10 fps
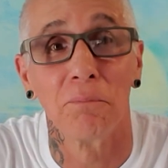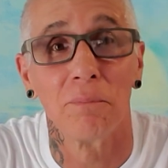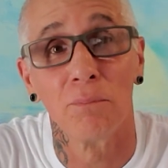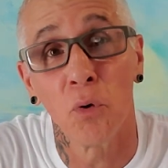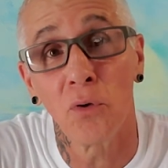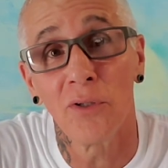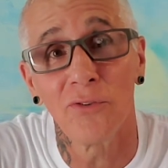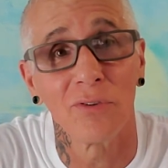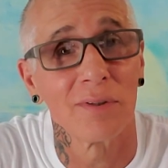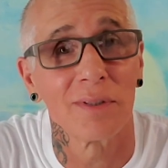
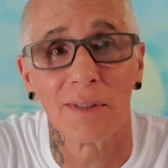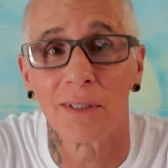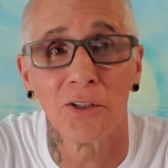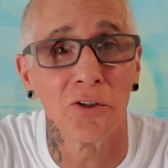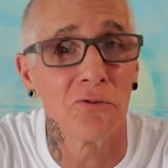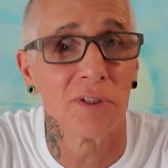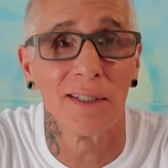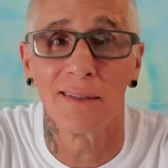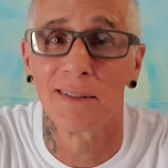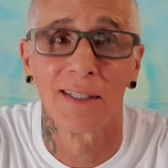boys,
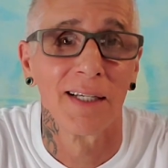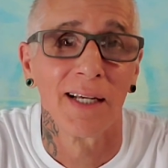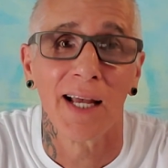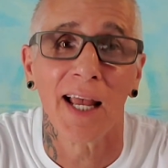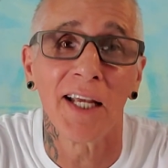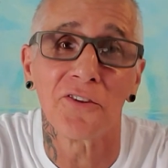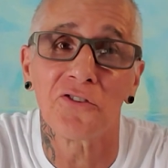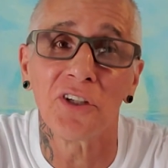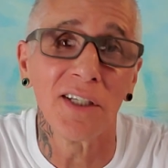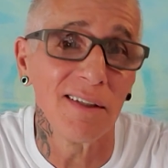
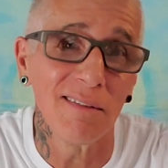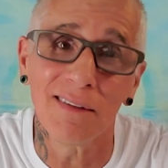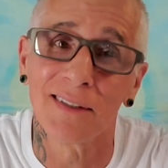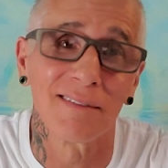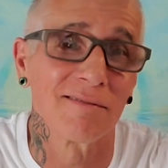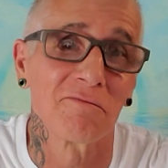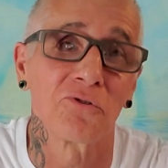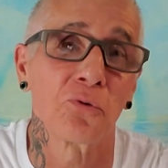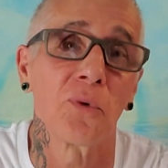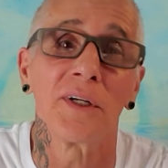18,
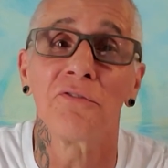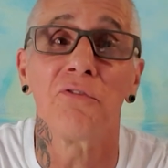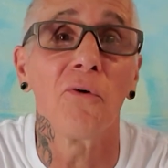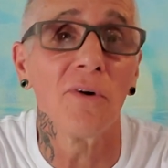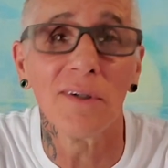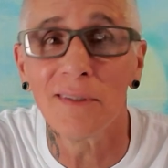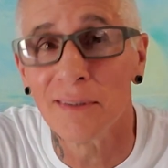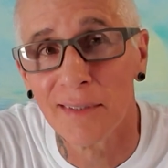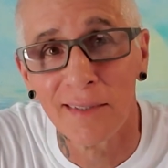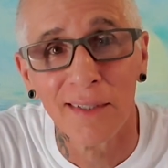24,
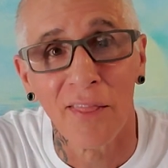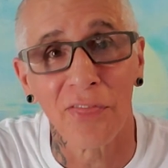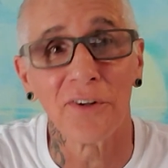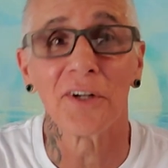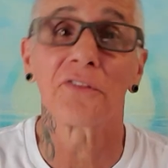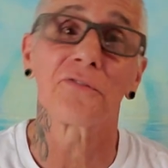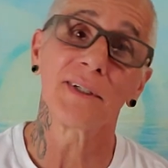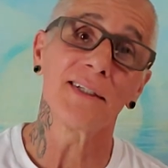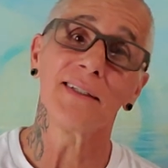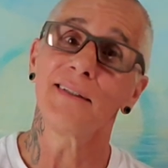
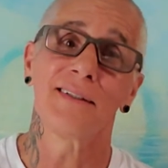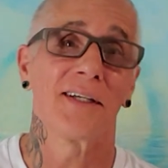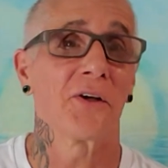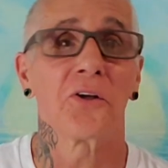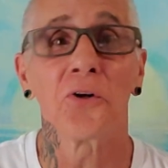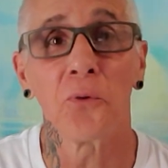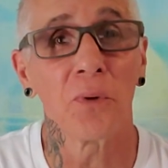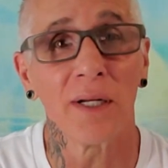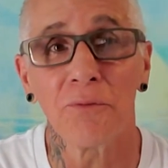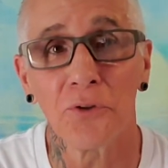33,
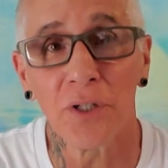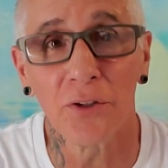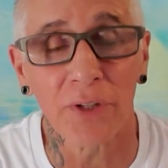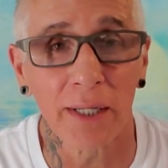whatever it is.